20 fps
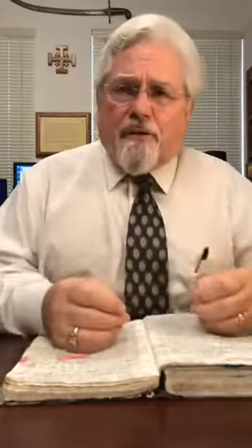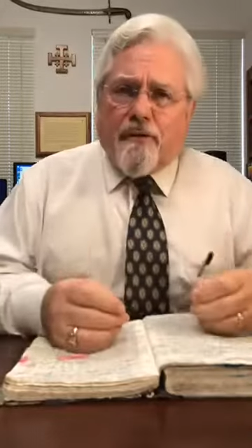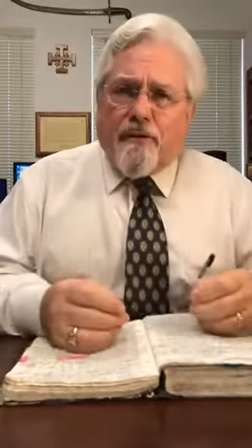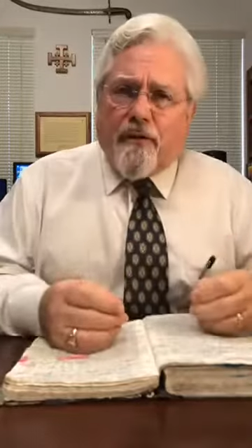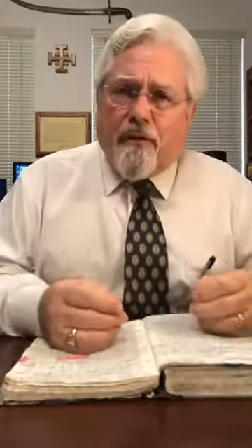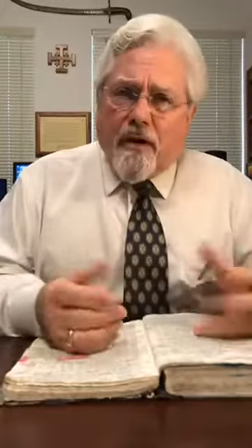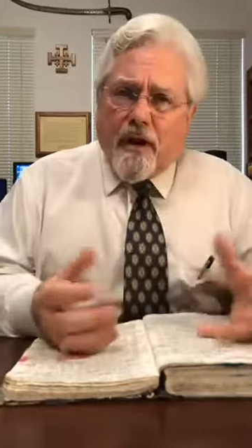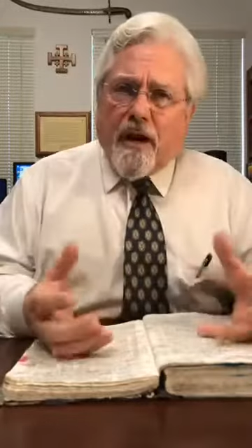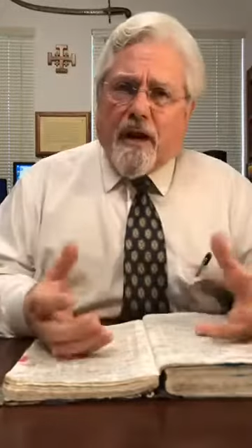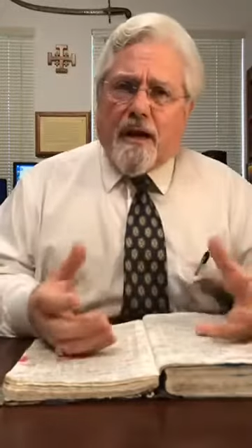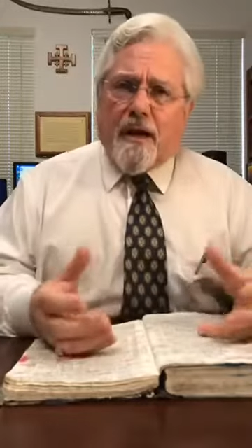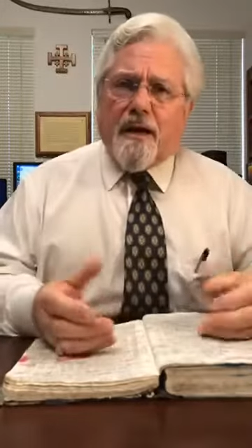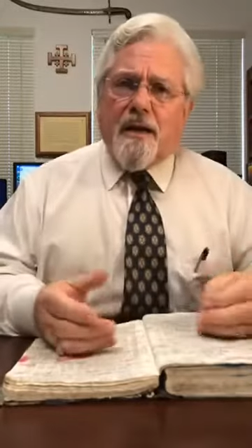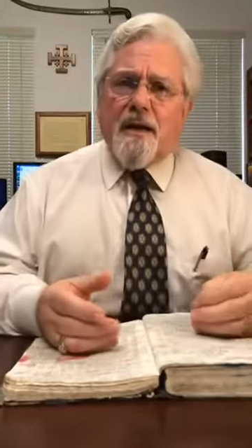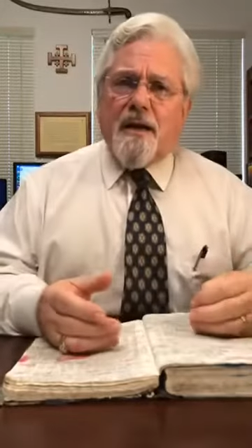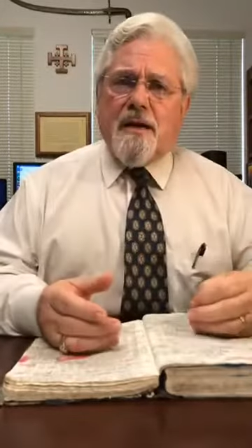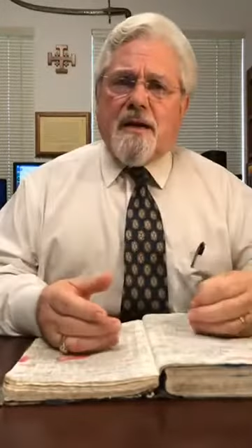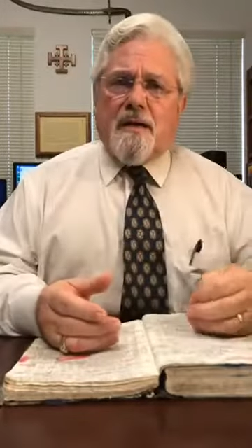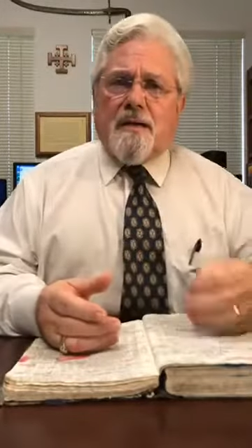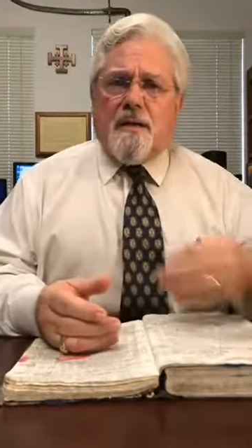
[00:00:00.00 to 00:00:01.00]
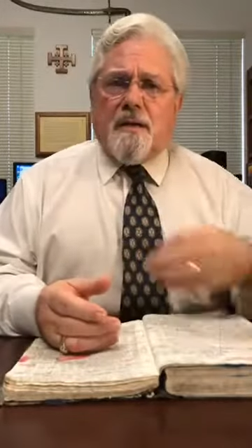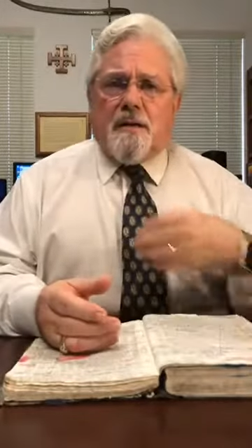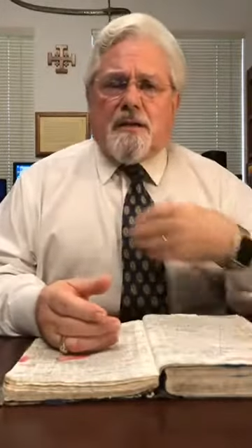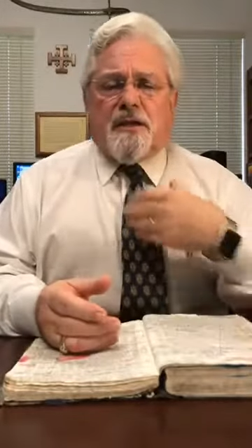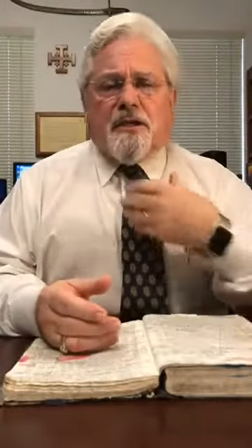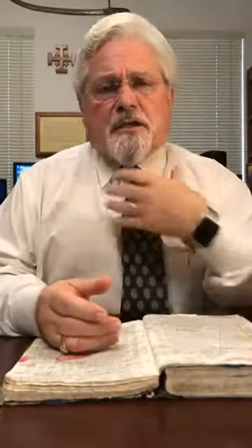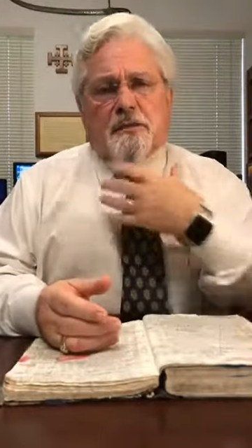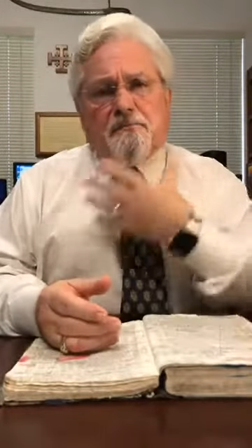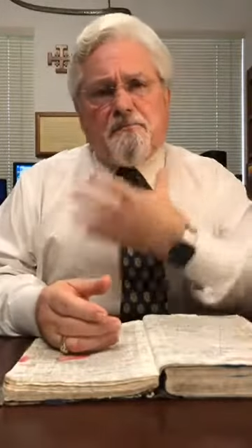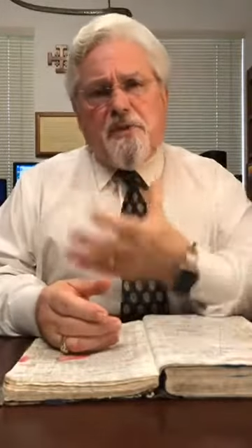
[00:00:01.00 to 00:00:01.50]
that they
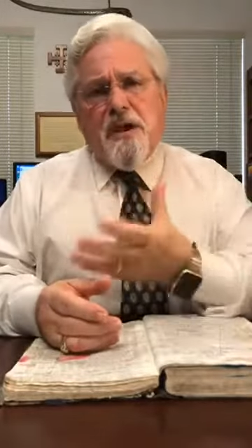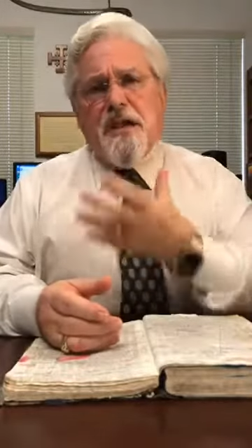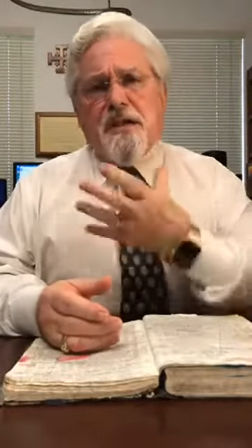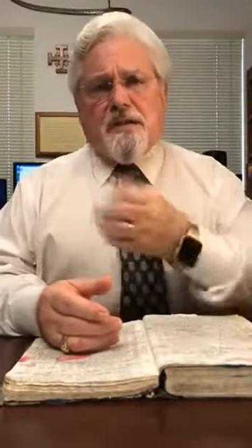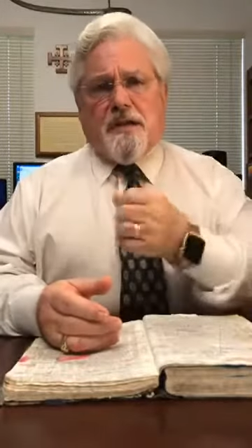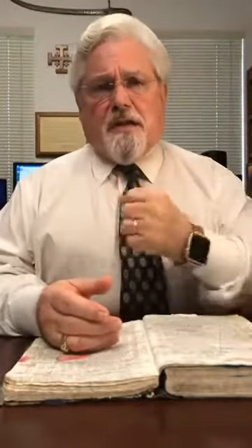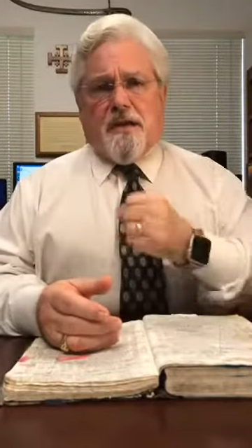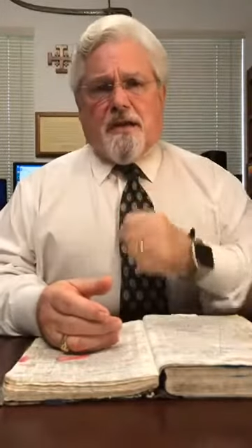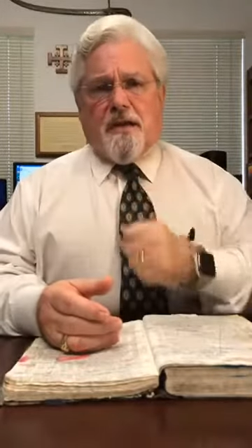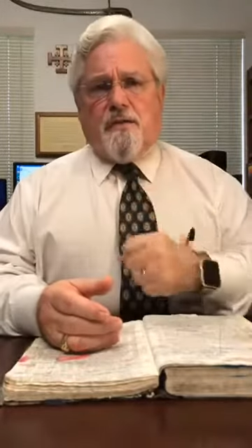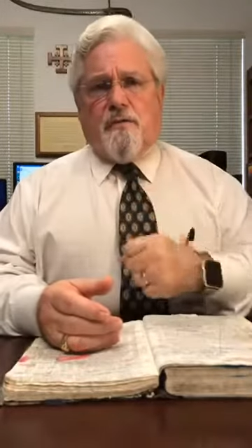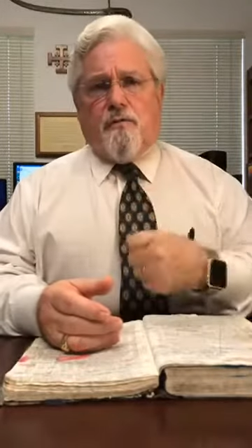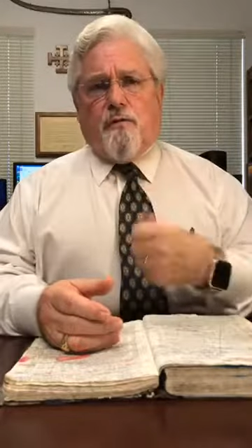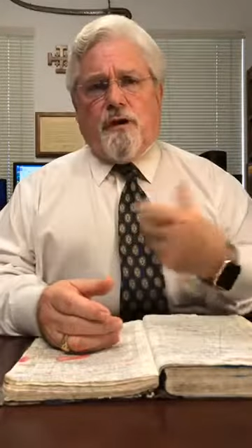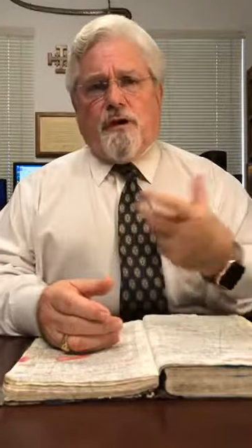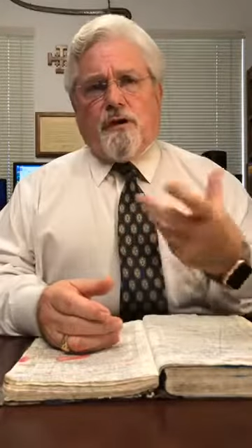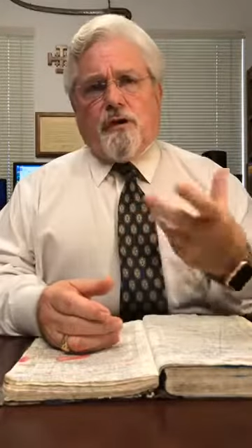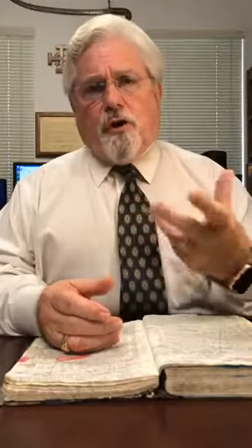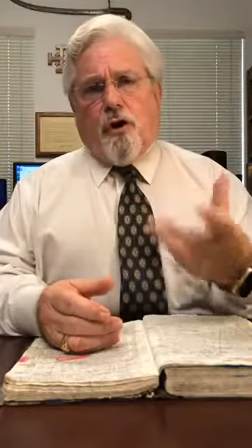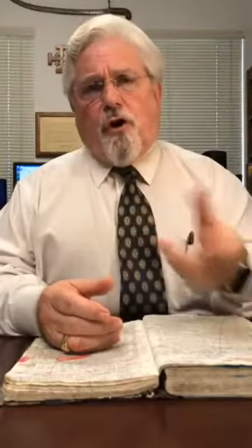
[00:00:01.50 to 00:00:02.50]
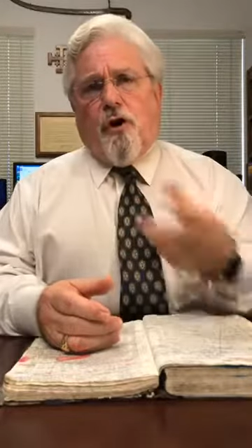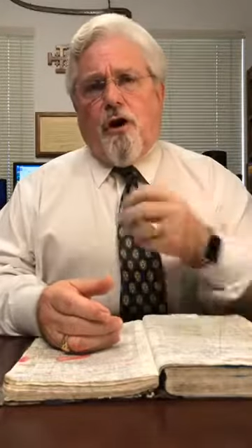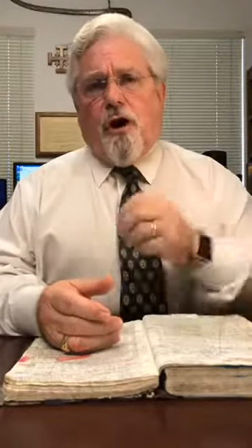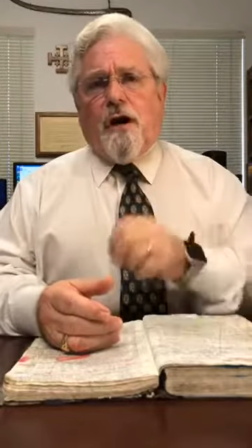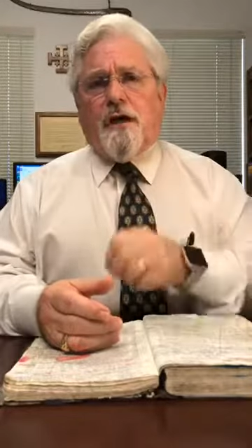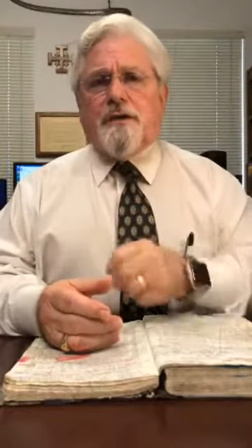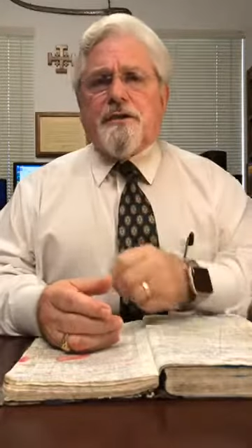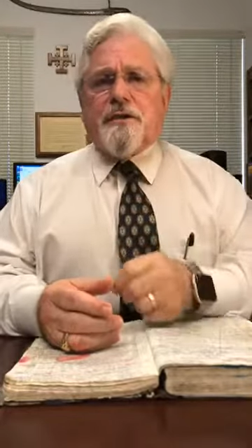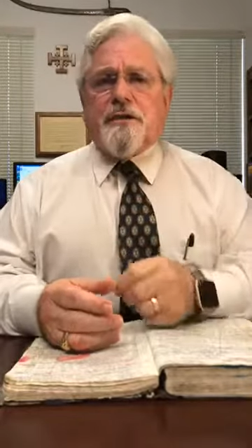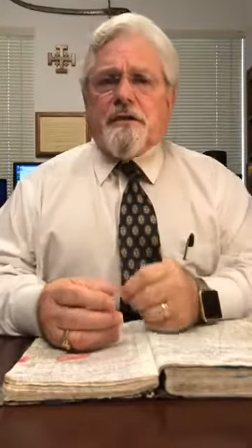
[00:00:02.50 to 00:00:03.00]
speaking would
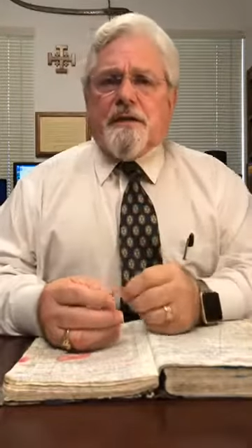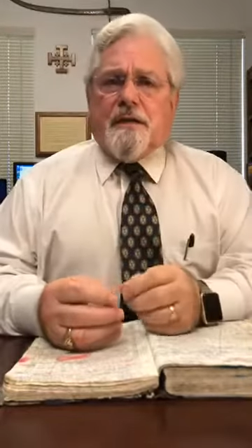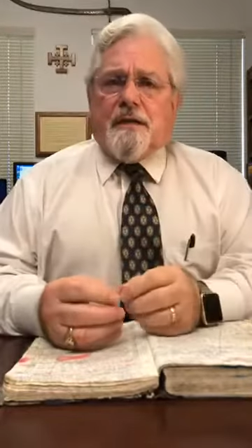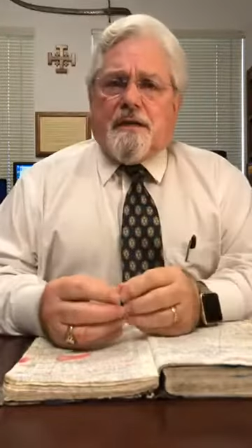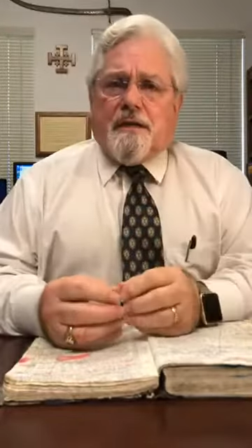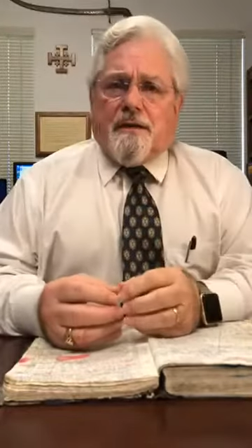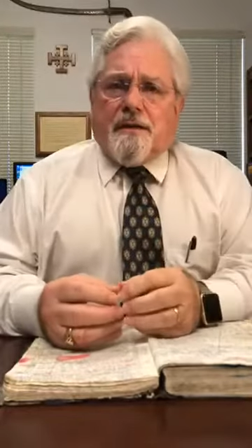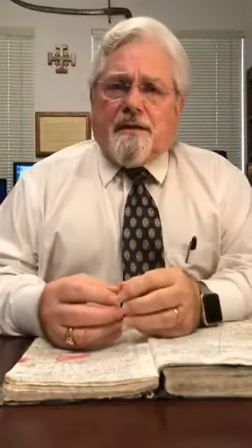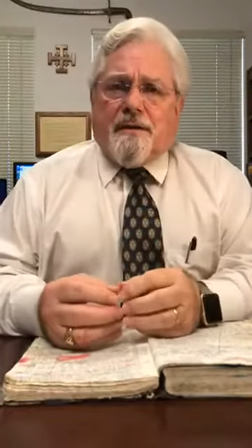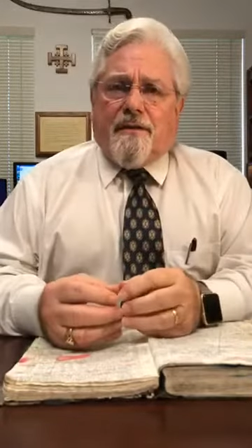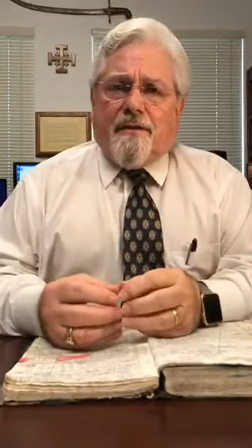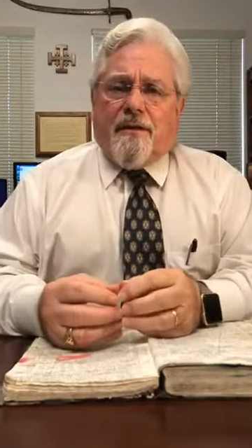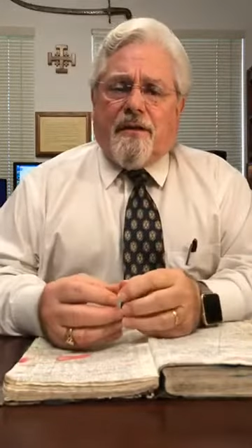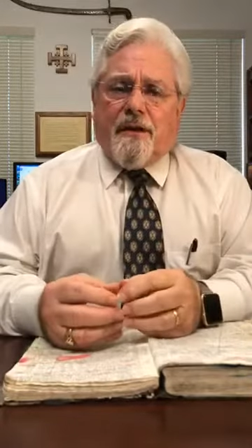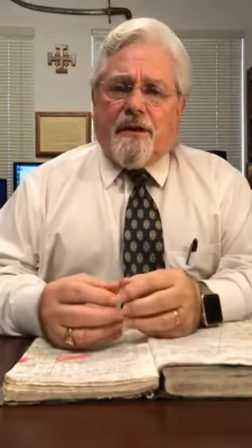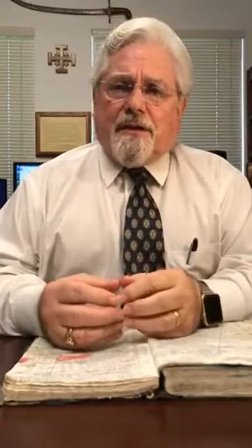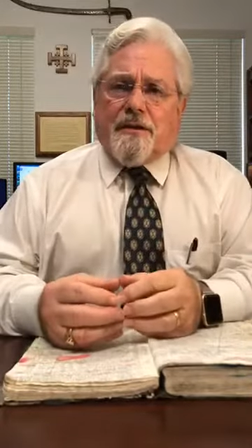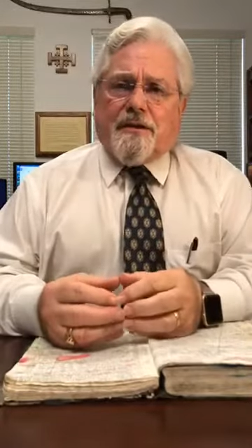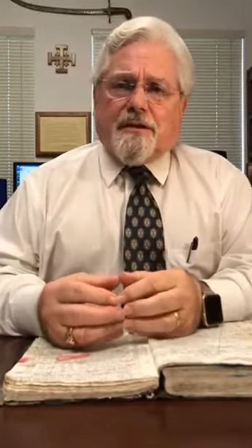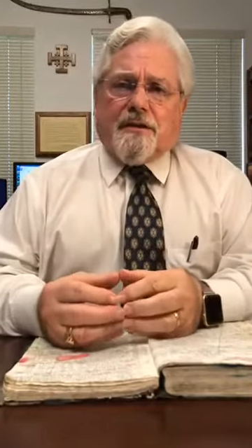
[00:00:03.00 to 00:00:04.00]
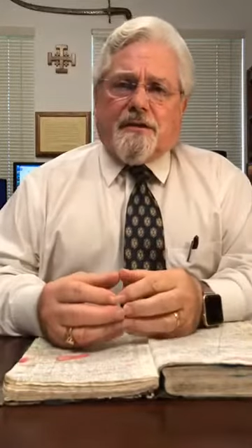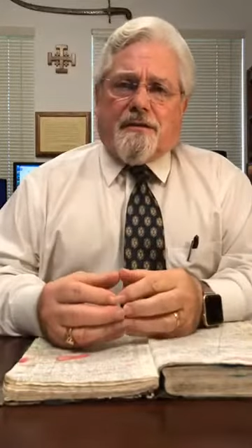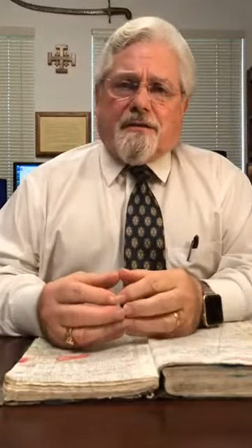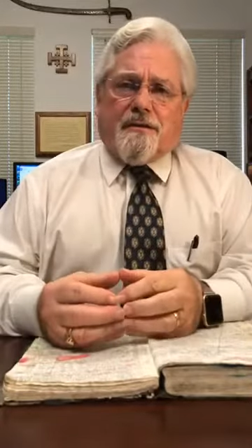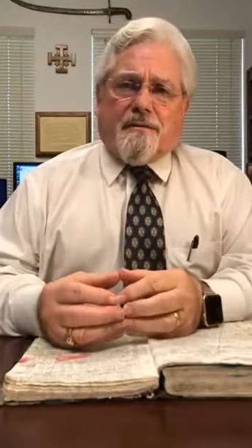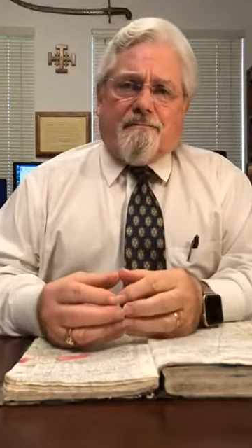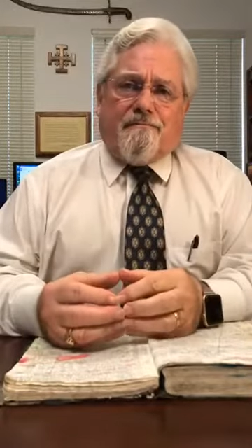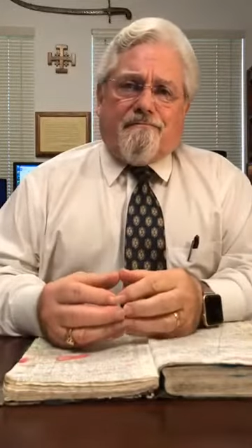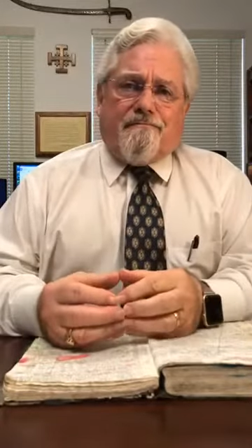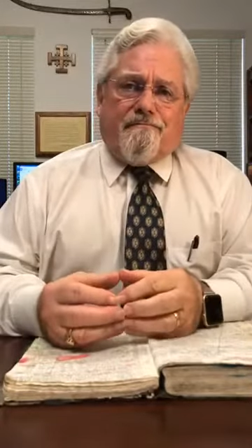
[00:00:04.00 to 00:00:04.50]
cause
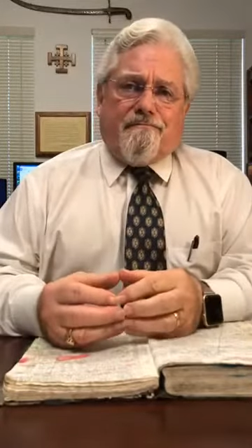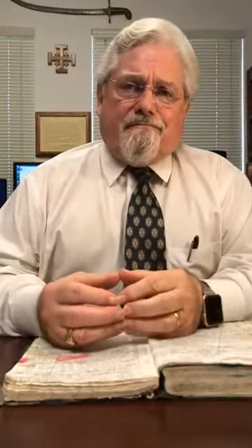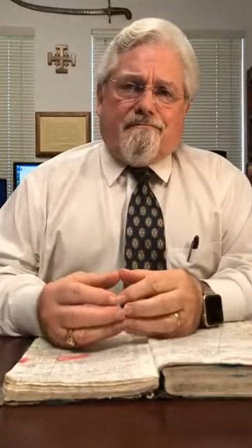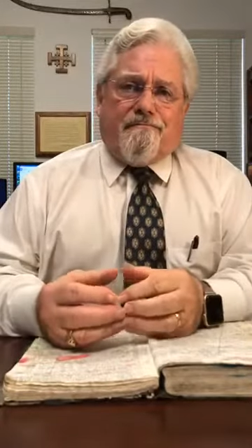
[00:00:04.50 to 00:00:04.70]
this